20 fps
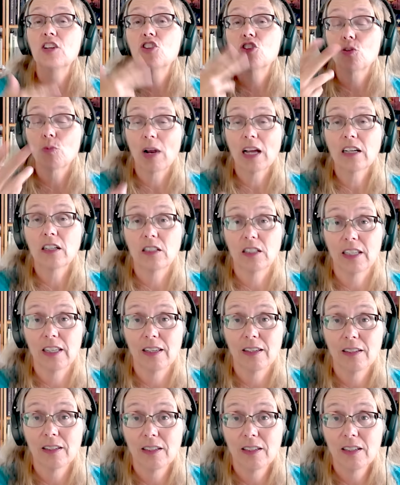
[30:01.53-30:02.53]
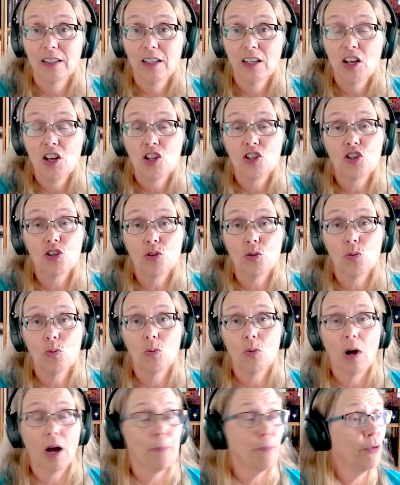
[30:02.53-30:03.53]
directly
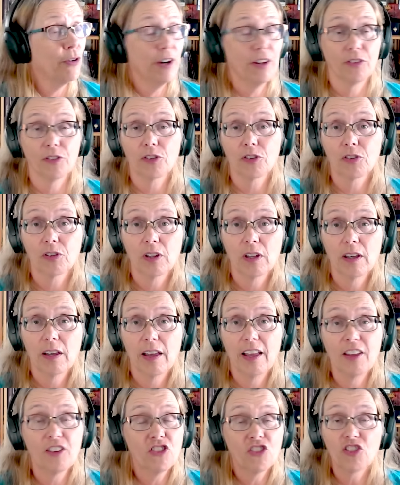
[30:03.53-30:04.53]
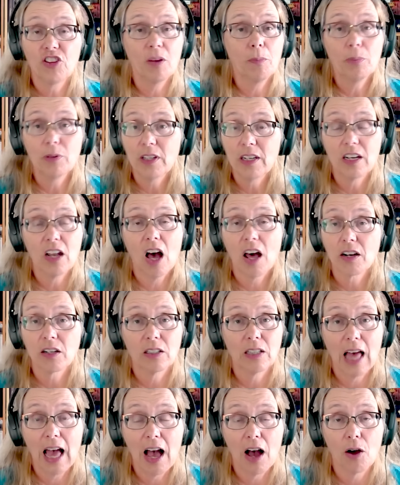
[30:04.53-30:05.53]
to a prince. It's simply not
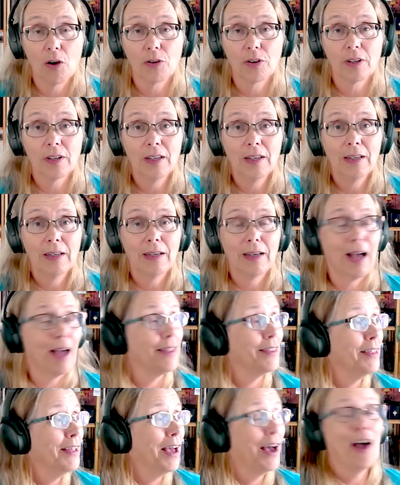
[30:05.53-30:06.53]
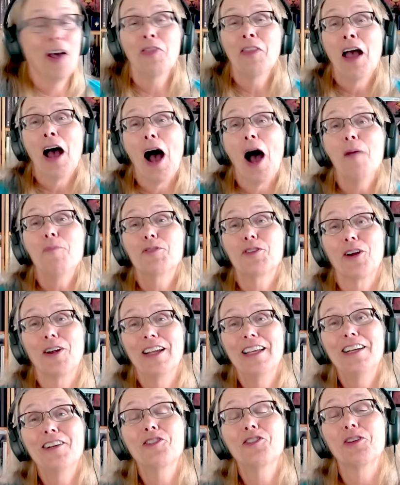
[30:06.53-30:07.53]
allowed. I'm sorry.
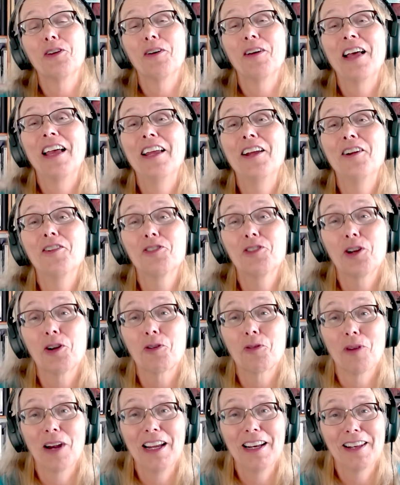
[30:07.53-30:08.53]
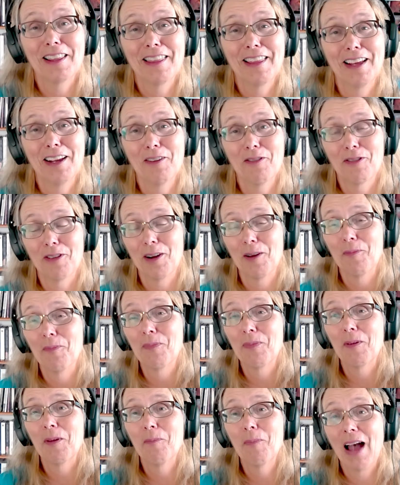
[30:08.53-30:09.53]
Here's a great thing from
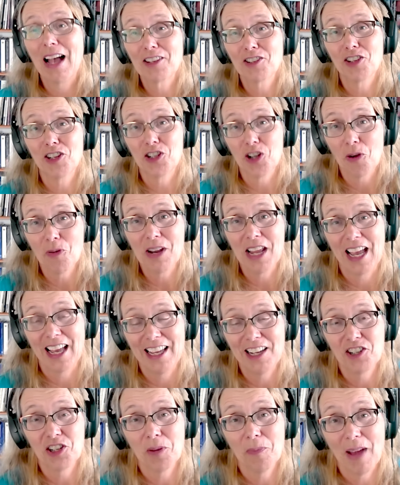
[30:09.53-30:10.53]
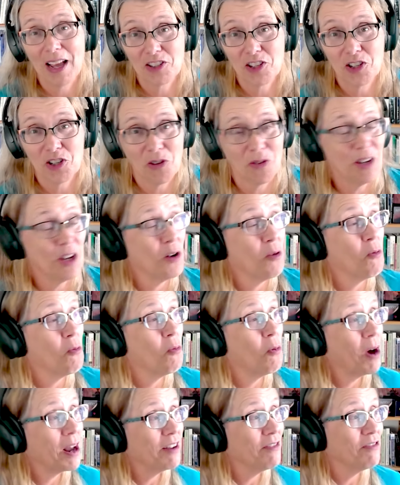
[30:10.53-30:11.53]
Macedonia, ancient Macedonia.
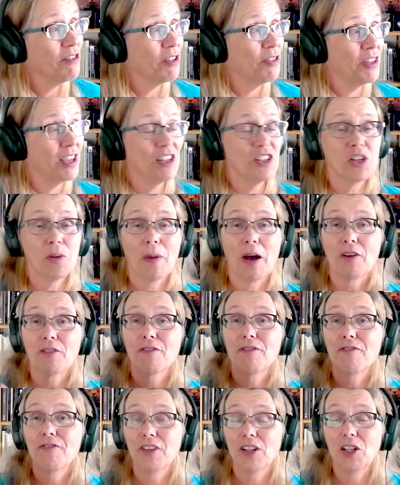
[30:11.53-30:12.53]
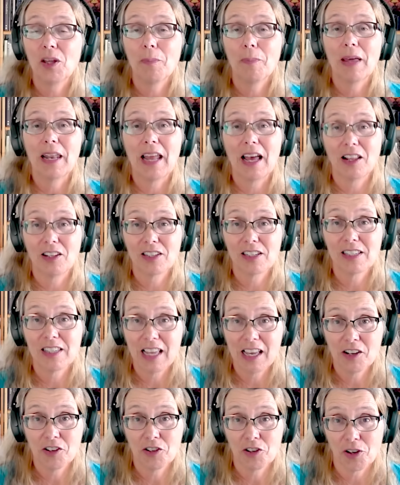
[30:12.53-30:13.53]
One of the things about Philip and
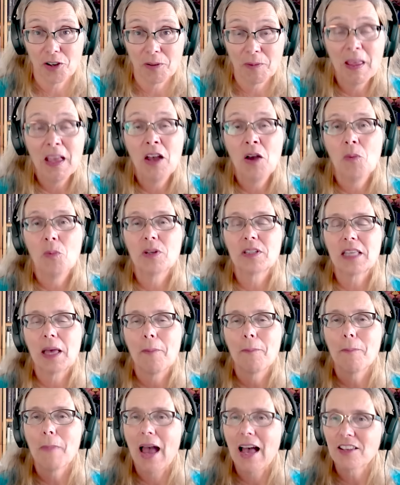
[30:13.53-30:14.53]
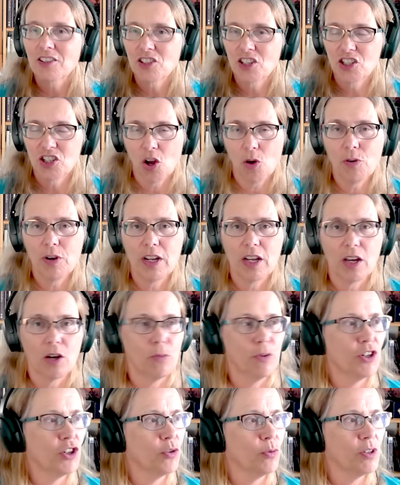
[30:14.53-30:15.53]
Alexander was that Macedonia,
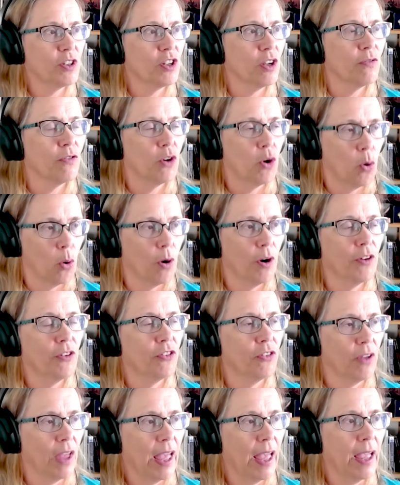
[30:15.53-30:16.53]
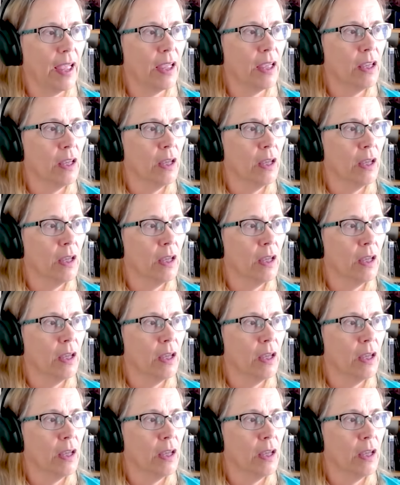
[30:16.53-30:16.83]
which was of course it